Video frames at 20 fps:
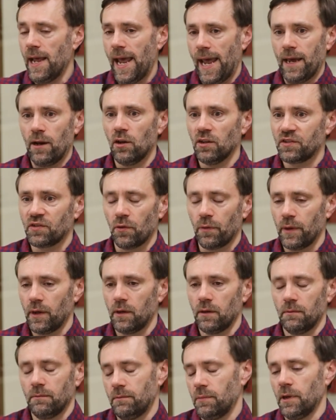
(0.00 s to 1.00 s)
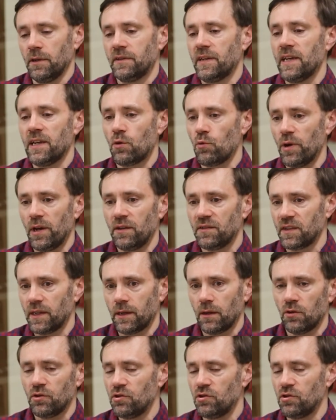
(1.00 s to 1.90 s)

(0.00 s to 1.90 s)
and also then a takeaway is like, oh,